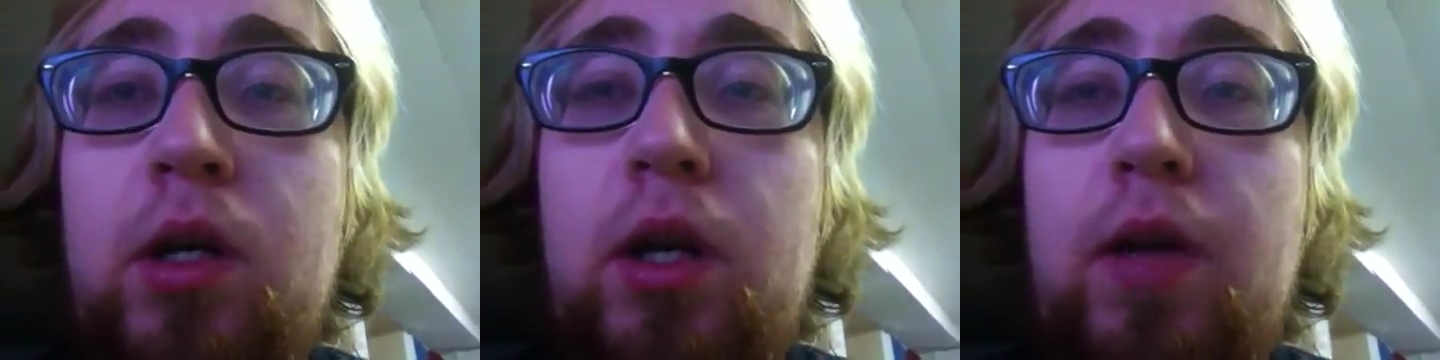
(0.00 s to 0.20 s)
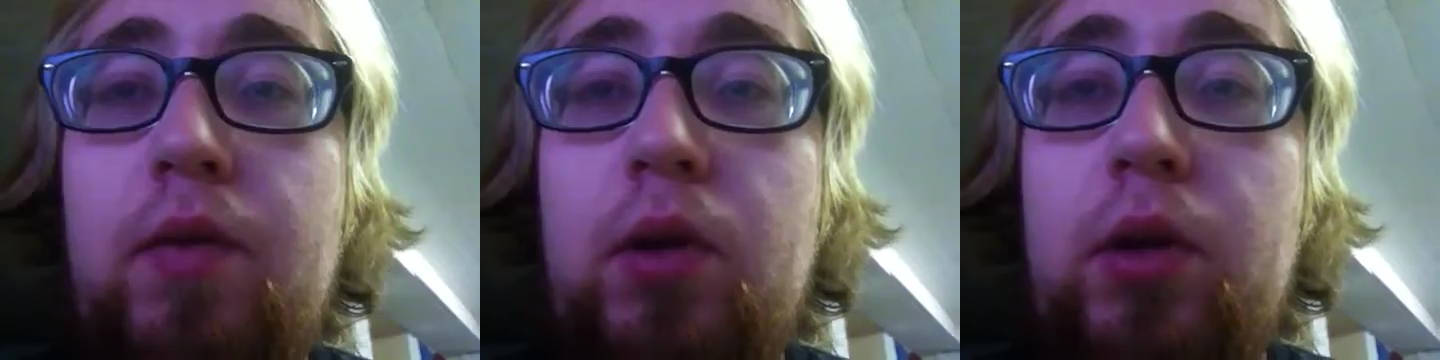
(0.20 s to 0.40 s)

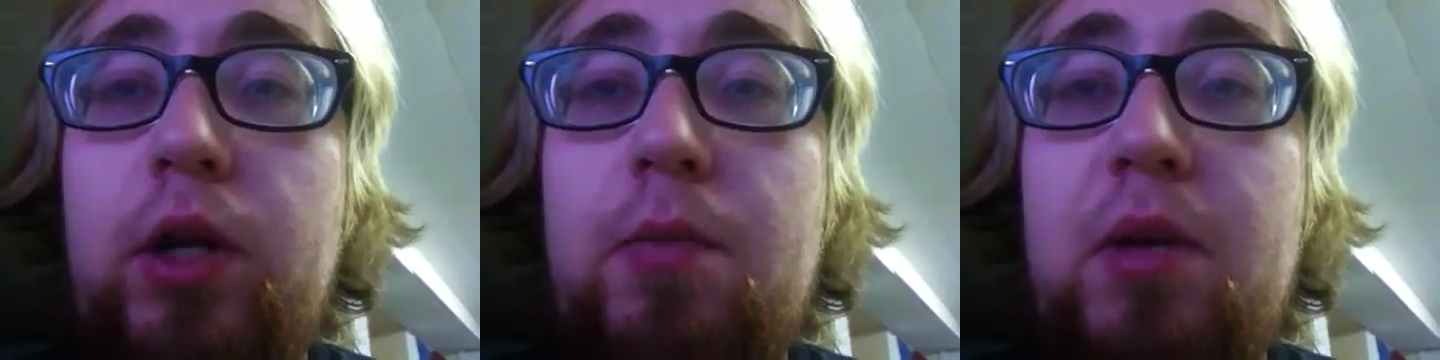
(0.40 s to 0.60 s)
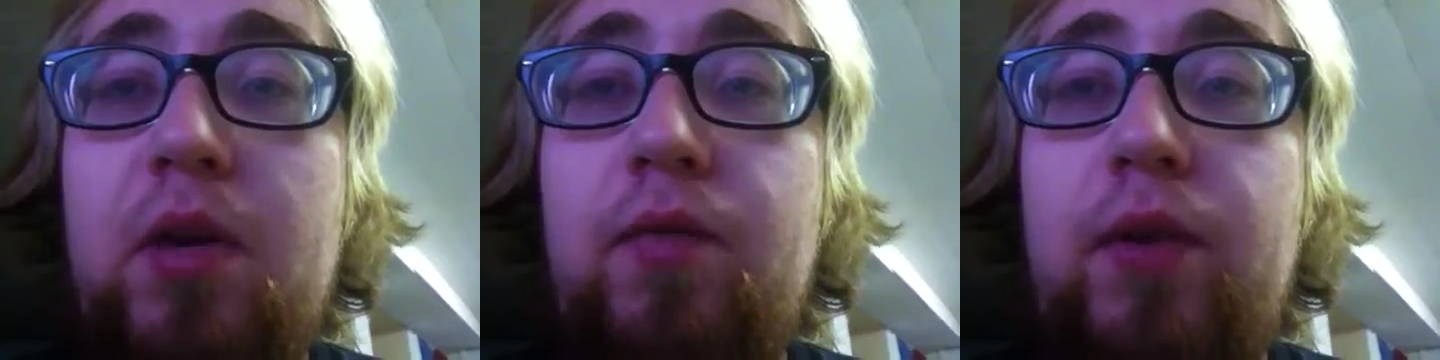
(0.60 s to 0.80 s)
If you look
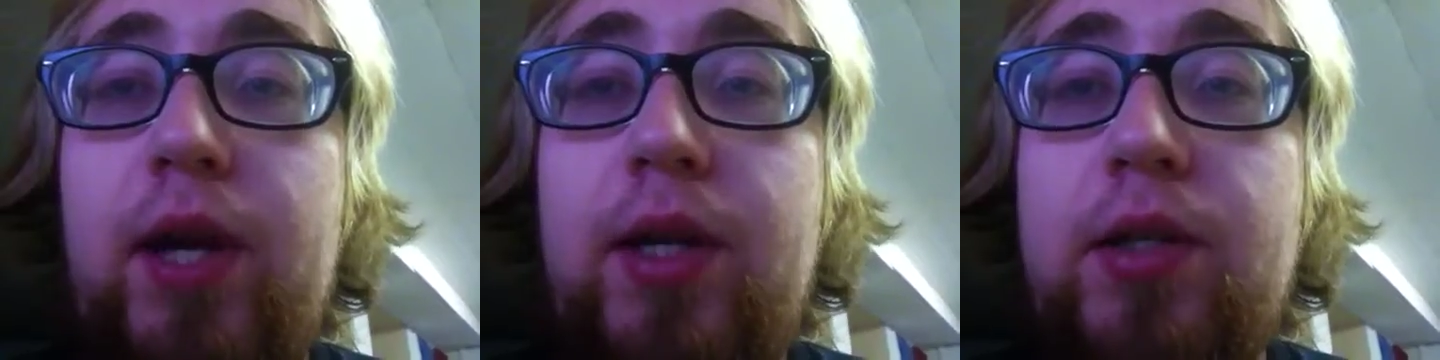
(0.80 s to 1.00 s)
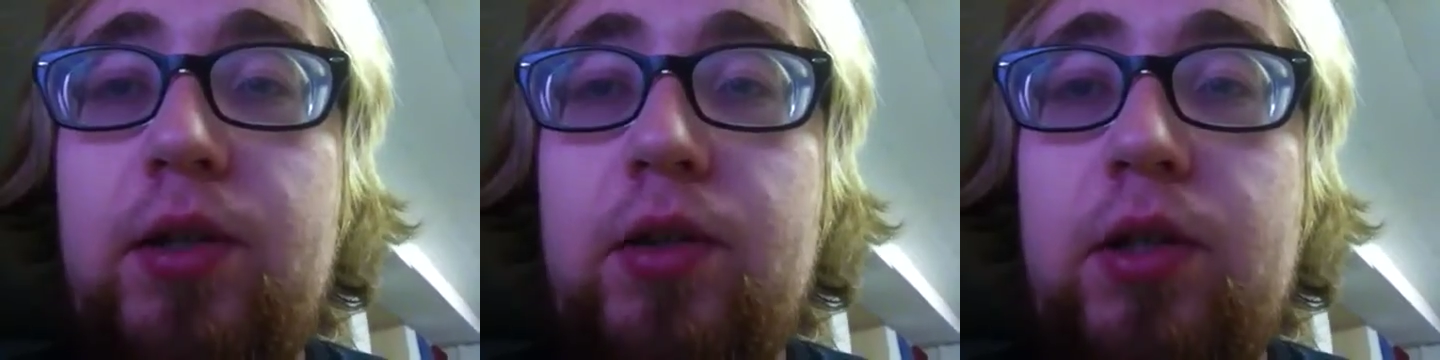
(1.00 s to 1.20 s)
at my
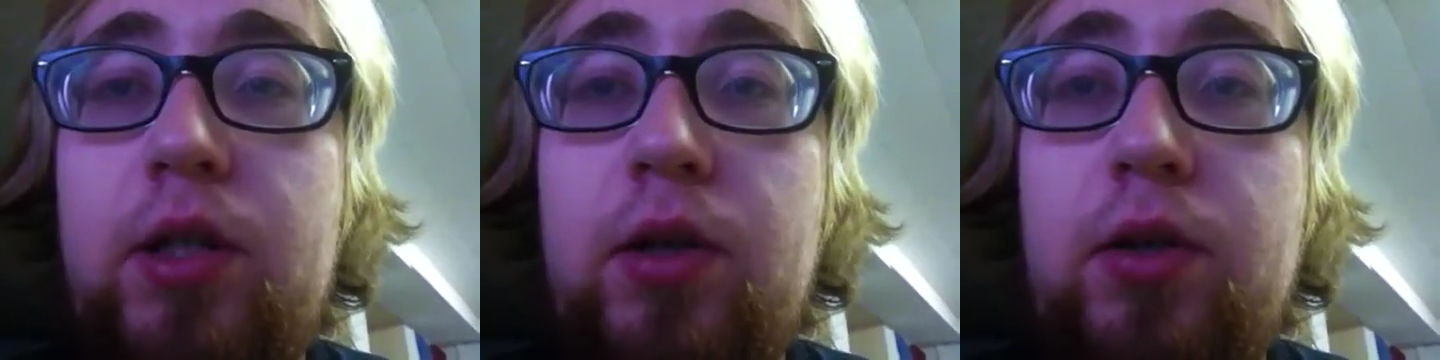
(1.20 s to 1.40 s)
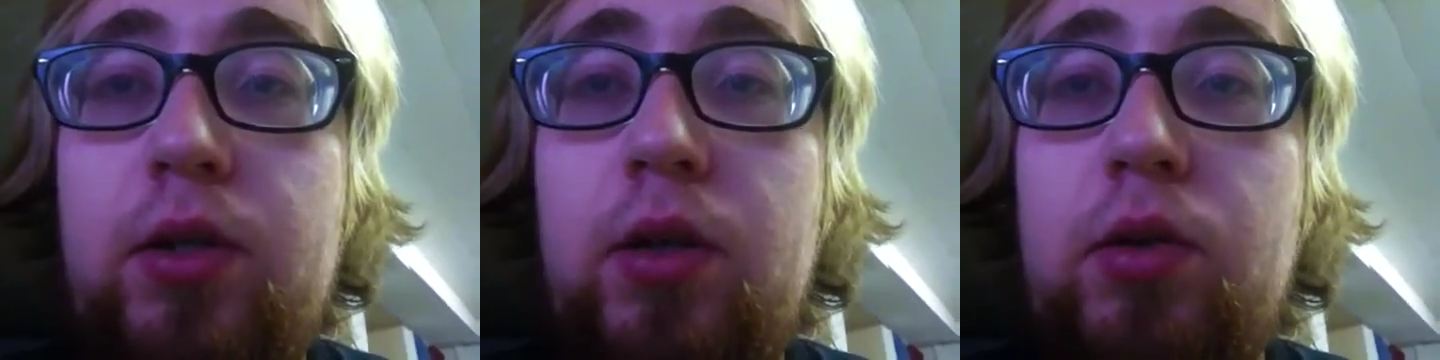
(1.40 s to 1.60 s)
face, you'll see
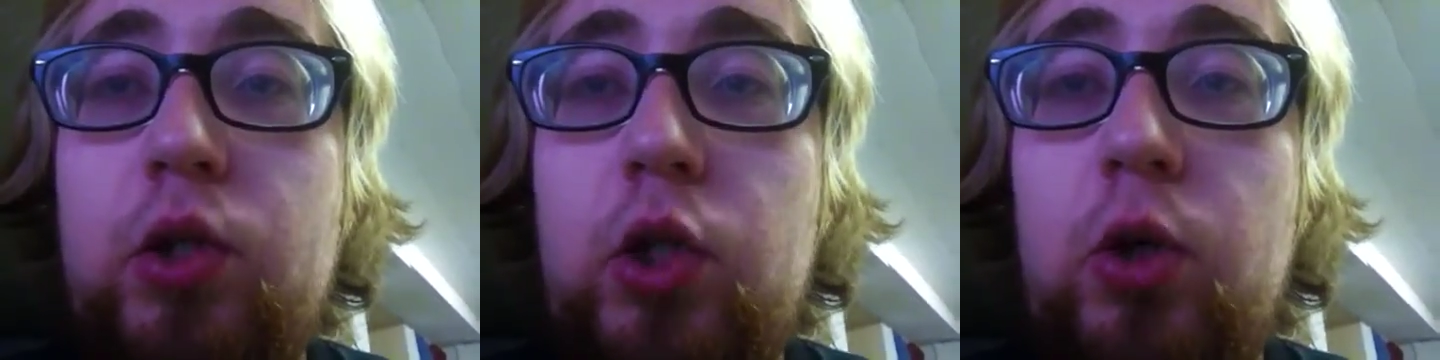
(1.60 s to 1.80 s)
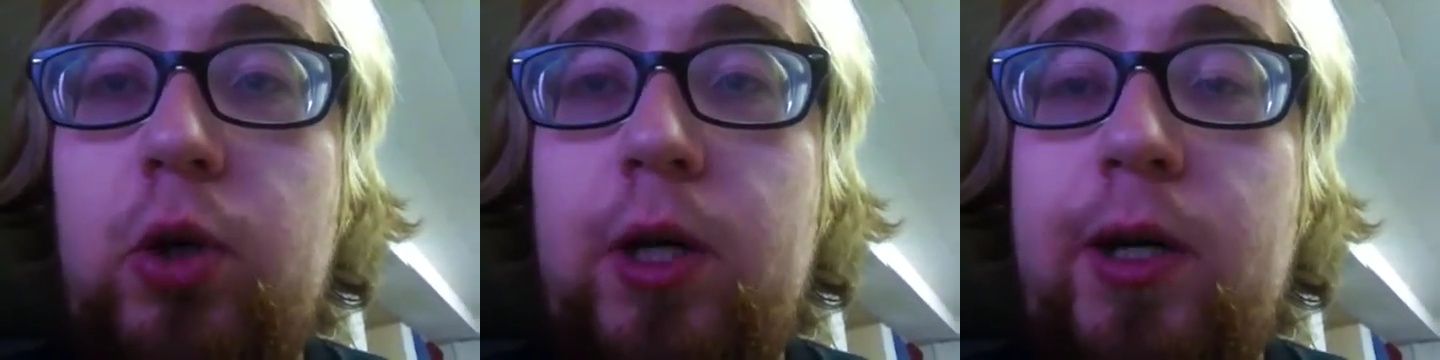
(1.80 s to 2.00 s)
there's no
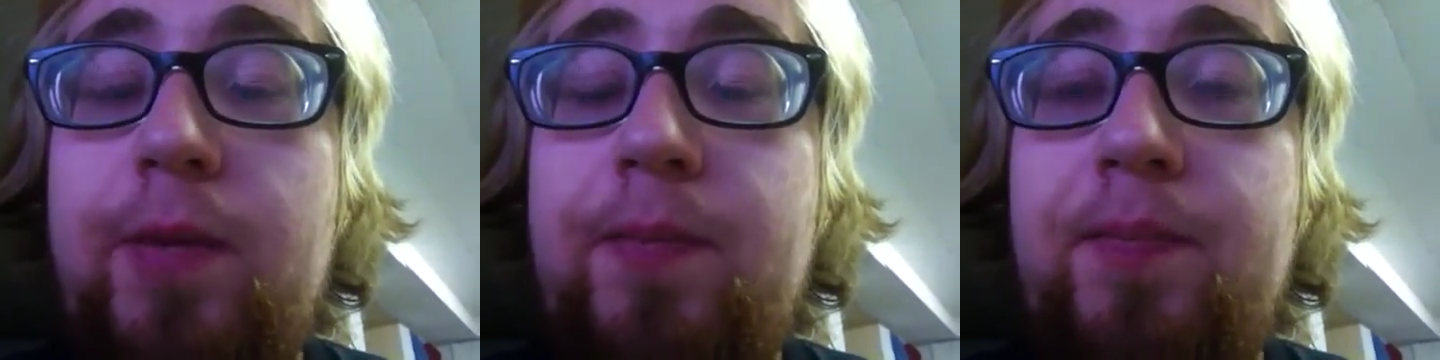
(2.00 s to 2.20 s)
joy